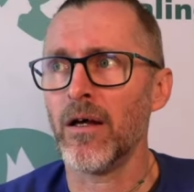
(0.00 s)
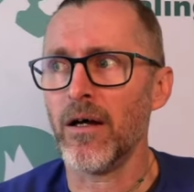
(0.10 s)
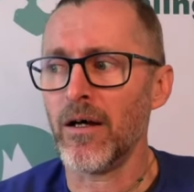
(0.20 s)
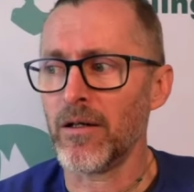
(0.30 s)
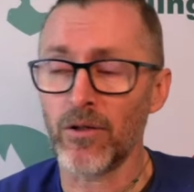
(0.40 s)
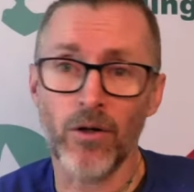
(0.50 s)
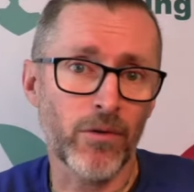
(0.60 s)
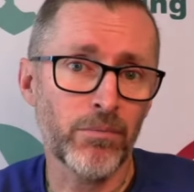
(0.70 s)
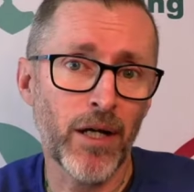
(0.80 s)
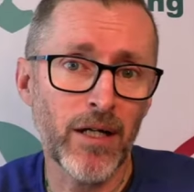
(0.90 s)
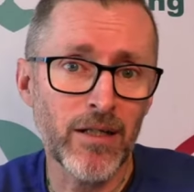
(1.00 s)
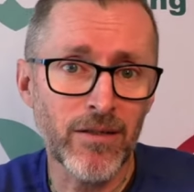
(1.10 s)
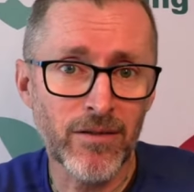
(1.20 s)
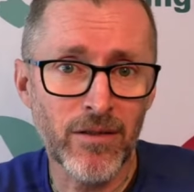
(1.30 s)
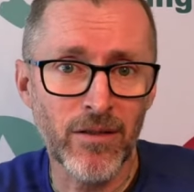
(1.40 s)
golden
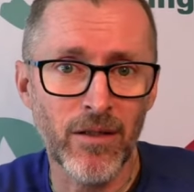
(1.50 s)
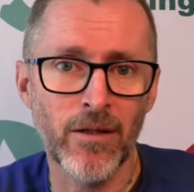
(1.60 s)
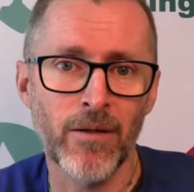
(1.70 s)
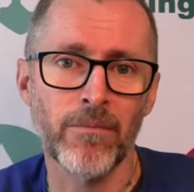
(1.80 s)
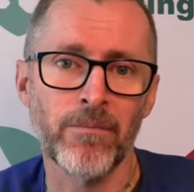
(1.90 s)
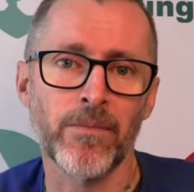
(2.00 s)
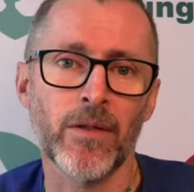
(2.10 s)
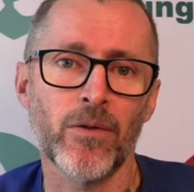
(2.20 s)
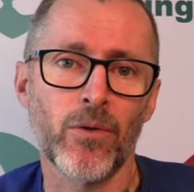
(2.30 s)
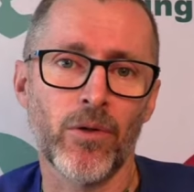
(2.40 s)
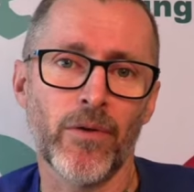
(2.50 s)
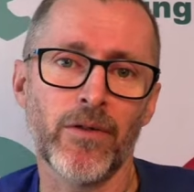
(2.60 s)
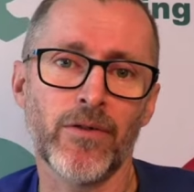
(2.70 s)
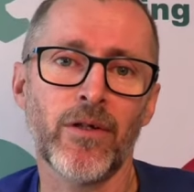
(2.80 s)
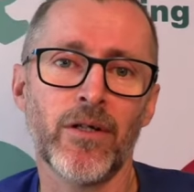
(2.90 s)
paste, all of those
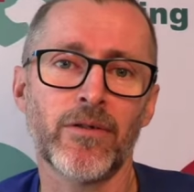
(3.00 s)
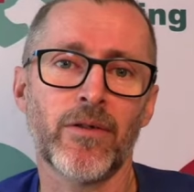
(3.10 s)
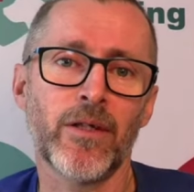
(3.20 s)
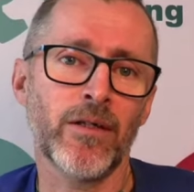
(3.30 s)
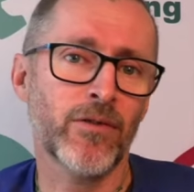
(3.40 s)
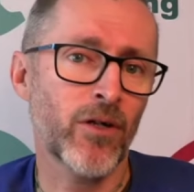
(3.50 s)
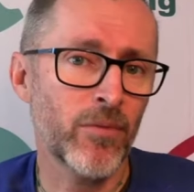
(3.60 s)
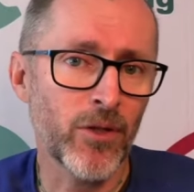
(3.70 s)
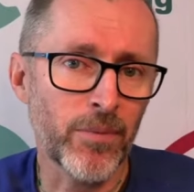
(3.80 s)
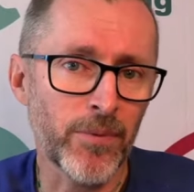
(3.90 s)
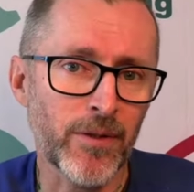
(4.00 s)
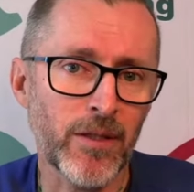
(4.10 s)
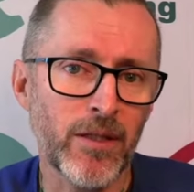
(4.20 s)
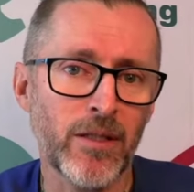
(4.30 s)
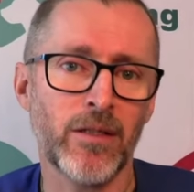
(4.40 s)
kinds of things.
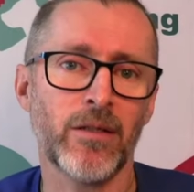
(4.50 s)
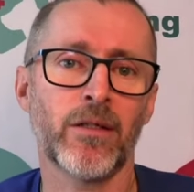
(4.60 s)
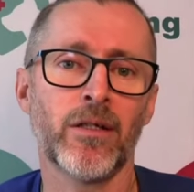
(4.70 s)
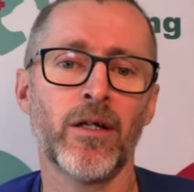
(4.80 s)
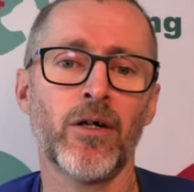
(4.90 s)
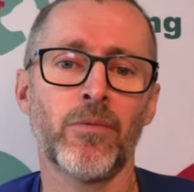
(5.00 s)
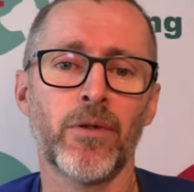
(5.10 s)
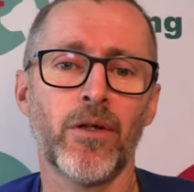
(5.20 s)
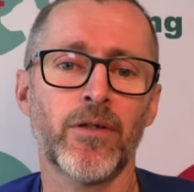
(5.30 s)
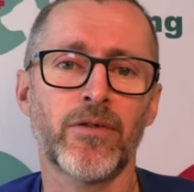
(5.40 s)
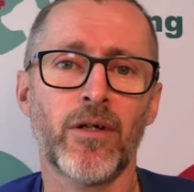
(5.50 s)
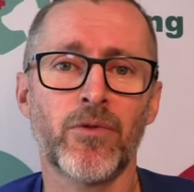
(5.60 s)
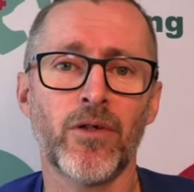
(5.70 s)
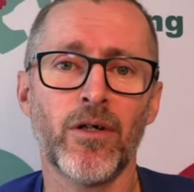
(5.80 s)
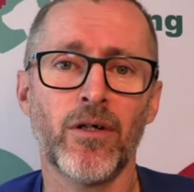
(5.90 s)
Homeopathy can help a lot
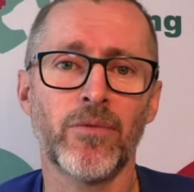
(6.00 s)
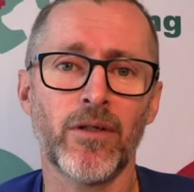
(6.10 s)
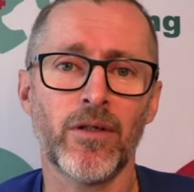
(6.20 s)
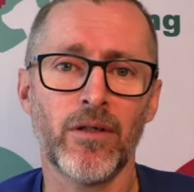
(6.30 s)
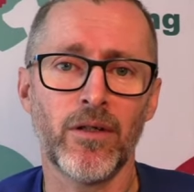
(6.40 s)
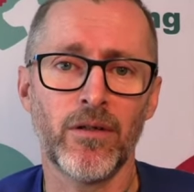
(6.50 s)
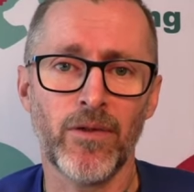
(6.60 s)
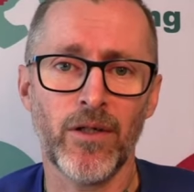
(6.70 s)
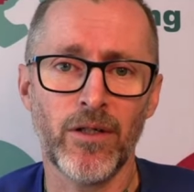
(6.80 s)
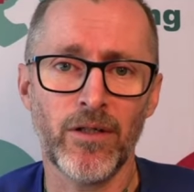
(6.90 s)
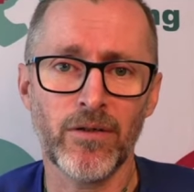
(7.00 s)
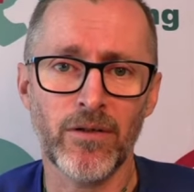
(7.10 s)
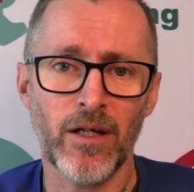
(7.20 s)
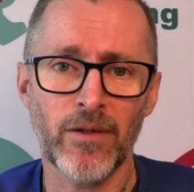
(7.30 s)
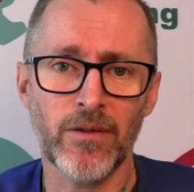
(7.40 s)
sometimes and various
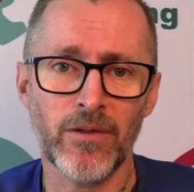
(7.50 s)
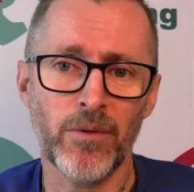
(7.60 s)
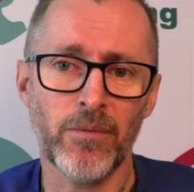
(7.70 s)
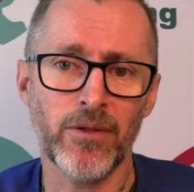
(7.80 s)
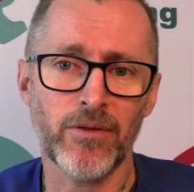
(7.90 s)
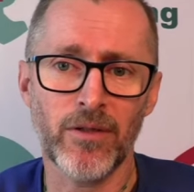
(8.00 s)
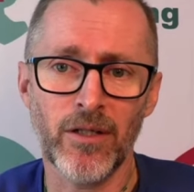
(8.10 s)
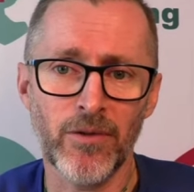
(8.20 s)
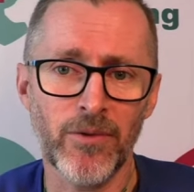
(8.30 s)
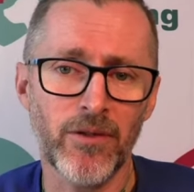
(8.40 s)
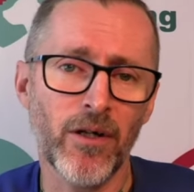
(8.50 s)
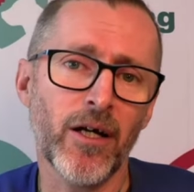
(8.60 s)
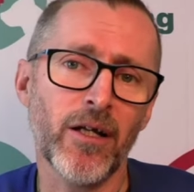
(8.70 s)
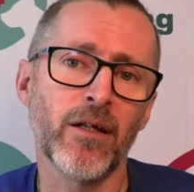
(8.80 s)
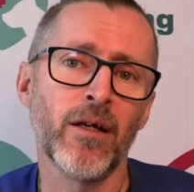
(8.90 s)
other supplements and healthy diet.
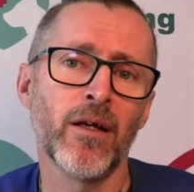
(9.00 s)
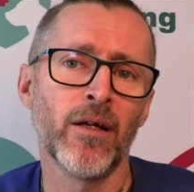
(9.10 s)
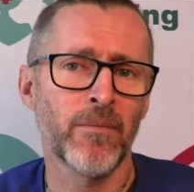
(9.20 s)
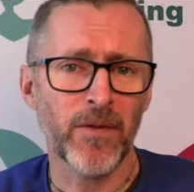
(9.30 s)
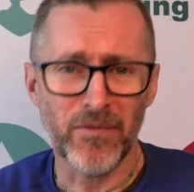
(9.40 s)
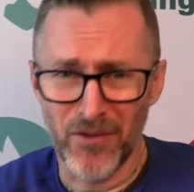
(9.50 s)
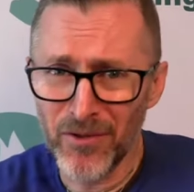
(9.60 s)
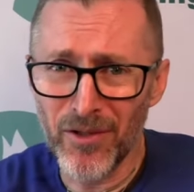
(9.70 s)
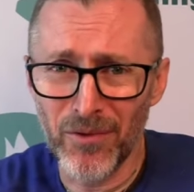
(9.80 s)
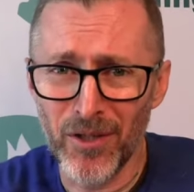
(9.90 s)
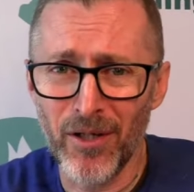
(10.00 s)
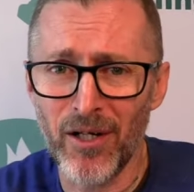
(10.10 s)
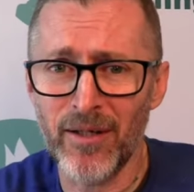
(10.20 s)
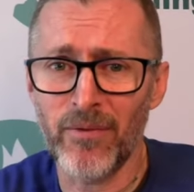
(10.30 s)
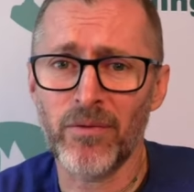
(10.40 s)
We've still got really high
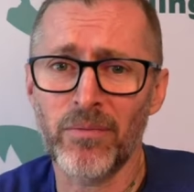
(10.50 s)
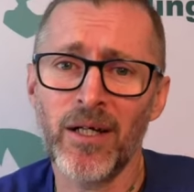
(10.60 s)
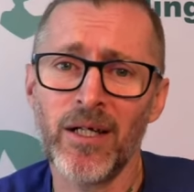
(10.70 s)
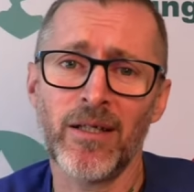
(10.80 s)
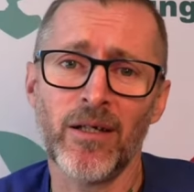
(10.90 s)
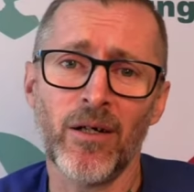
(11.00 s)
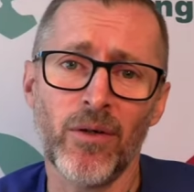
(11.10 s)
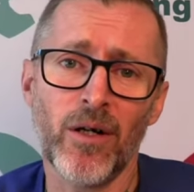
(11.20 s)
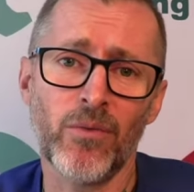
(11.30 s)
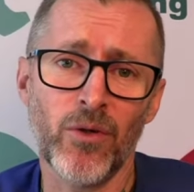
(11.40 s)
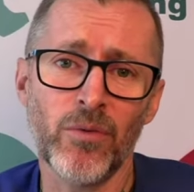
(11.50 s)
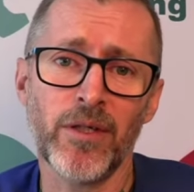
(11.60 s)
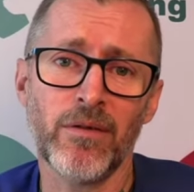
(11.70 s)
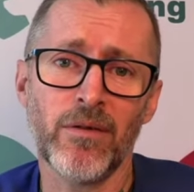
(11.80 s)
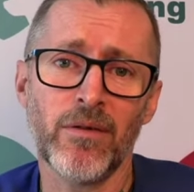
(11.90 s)
levels of pain, then I will
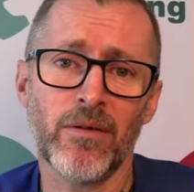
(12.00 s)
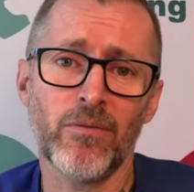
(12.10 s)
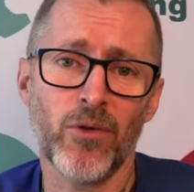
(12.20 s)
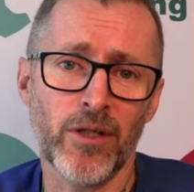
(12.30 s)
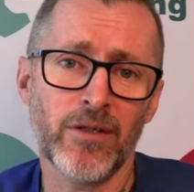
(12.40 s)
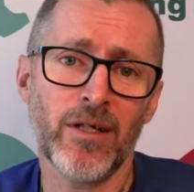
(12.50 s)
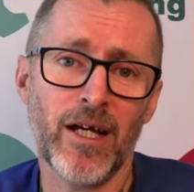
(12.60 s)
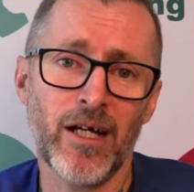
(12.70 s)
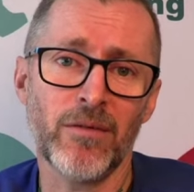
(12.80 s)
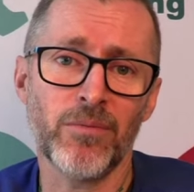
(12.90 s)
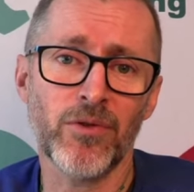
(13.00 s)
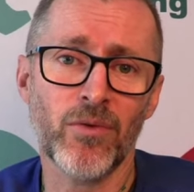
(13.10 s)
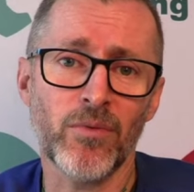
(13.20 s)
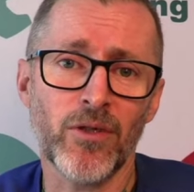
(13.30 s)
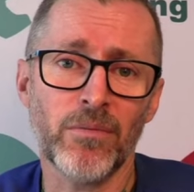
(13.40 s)
be wanting to add in
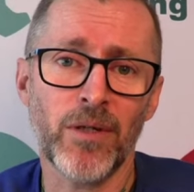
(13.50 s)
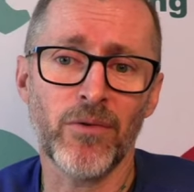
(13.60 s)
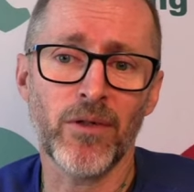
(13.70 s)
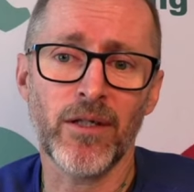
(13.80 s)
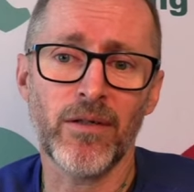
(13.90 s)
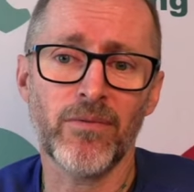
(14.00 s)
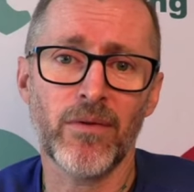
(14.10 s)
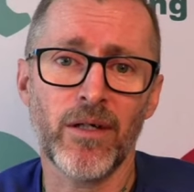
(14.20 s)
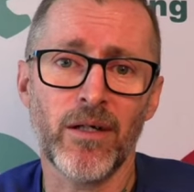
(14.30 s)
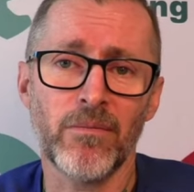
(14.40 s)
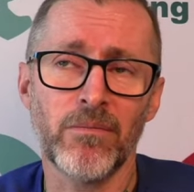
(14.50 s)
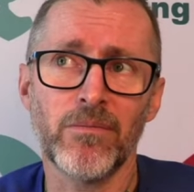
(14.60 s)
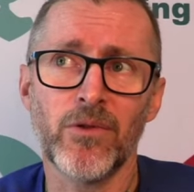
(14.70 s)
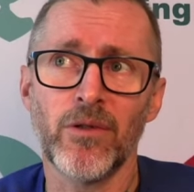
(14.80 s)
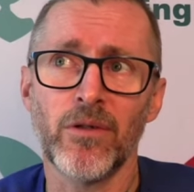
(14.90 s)
prescription pain relief,
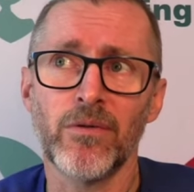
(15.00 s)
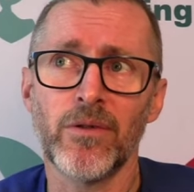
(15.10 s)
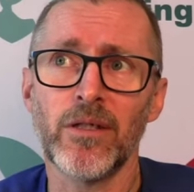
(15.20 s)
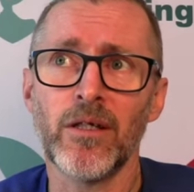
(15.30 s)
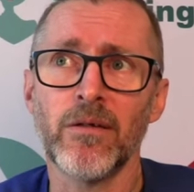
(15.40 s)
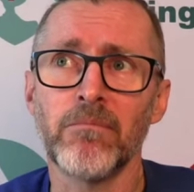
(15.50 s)
non-steroidal